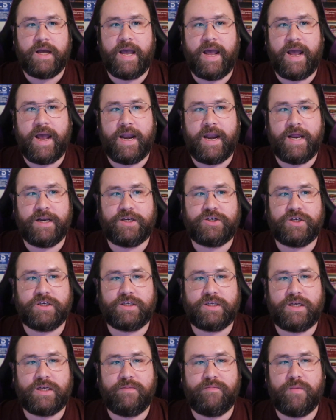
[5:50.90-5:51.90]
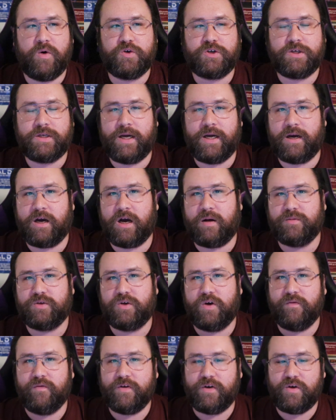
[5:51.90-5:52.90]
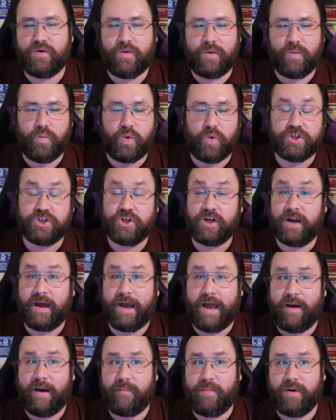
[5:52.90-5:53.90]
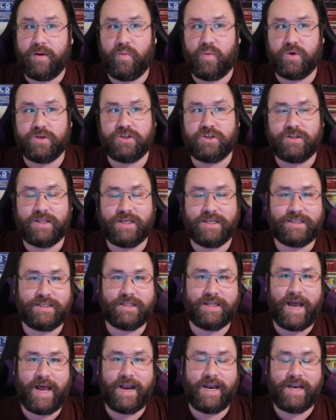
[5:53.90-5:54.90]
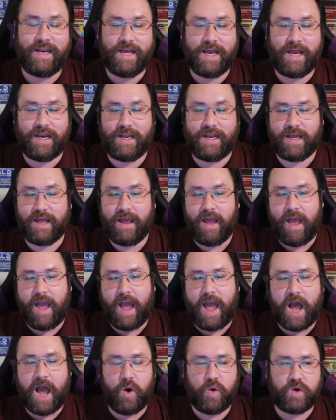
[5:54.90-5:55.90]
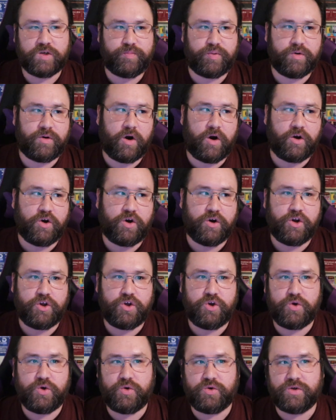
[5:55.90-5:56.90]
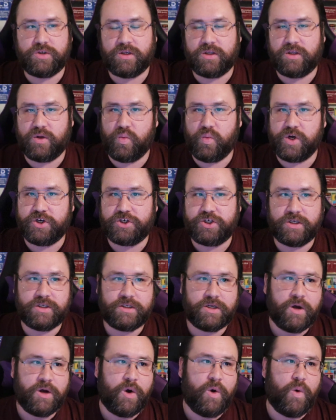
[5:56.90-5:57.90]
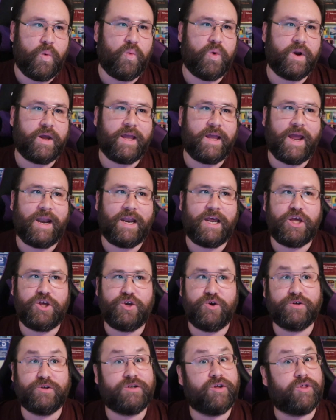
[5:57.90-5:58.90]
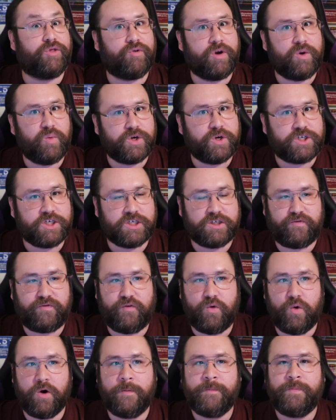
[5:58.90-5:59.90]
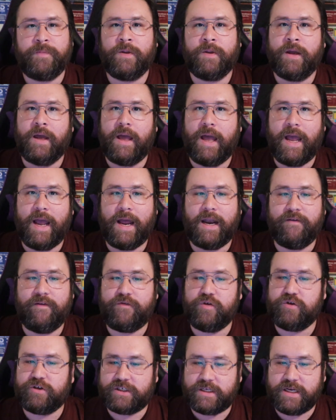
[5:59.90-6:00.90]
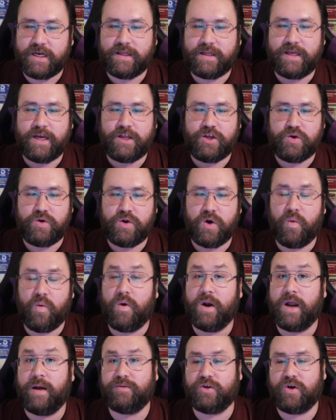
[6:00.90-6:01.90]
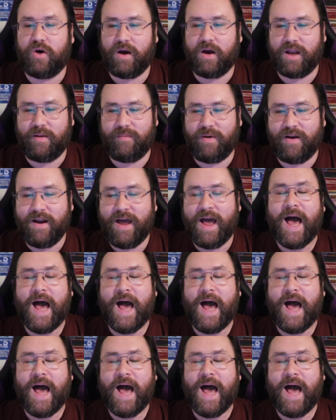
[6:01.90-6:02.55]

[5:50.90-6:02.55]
And it's just the emotion that comes over you and what's going to happen, what's this, that, and the ending. How is Bernard going to use the wishes? What can he use the 3 wishes for? And if you see it, then you know what I'm talking about.